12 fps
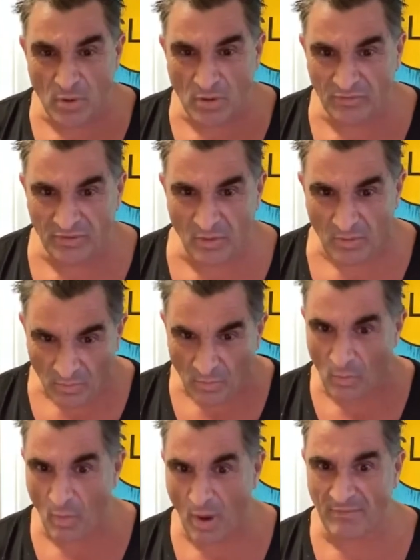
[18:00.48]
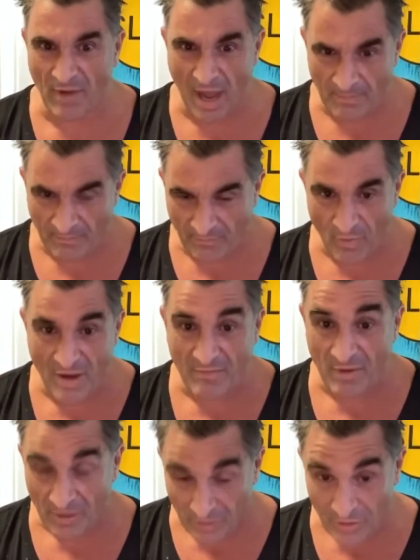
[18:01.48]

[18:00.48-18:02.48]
buildings that went up forever.